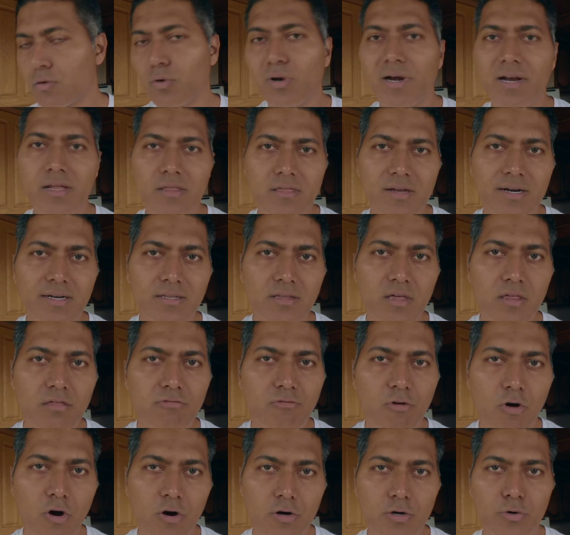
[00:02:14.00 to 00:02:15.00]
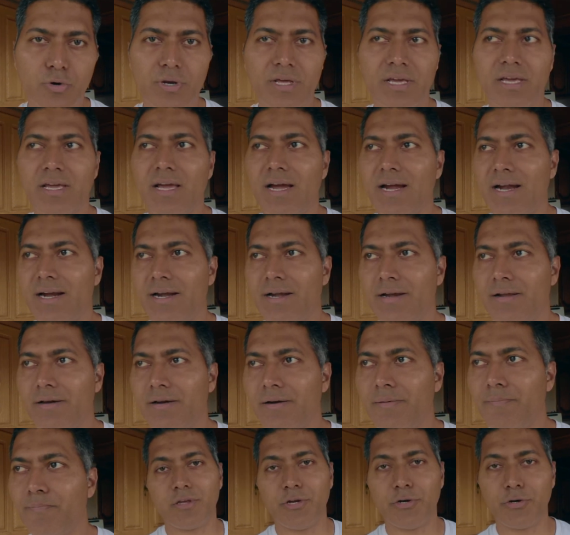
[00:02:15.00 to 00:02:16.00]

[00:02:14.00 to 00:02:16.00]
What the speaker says: let us end this vlog today and see you